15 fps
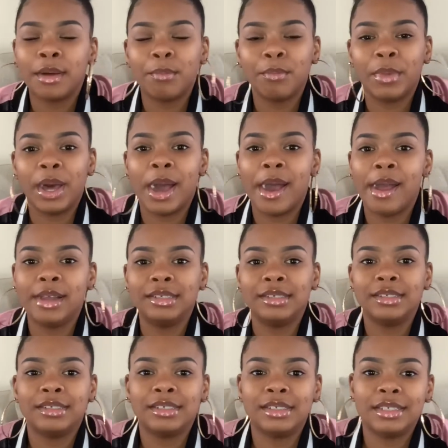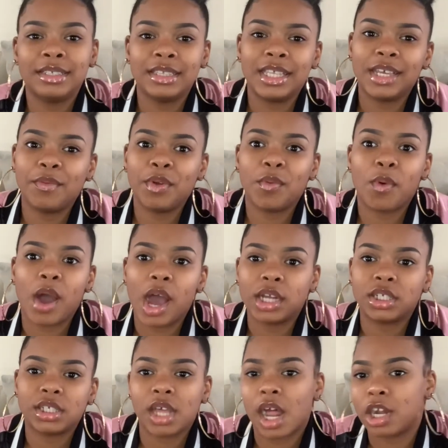But then we
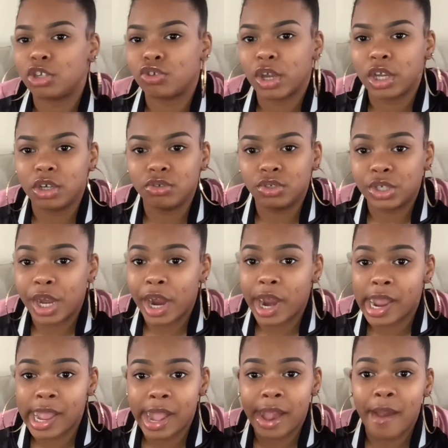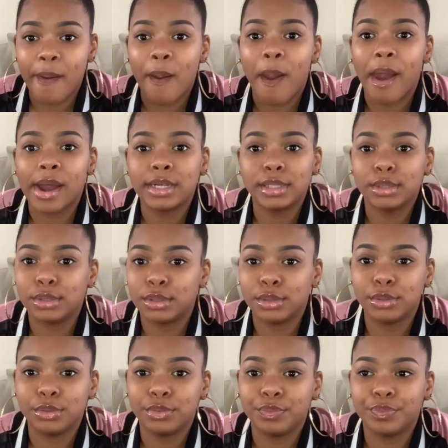watched How to Train Your Dragon
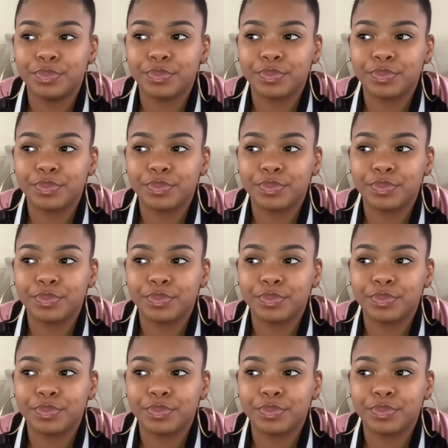2.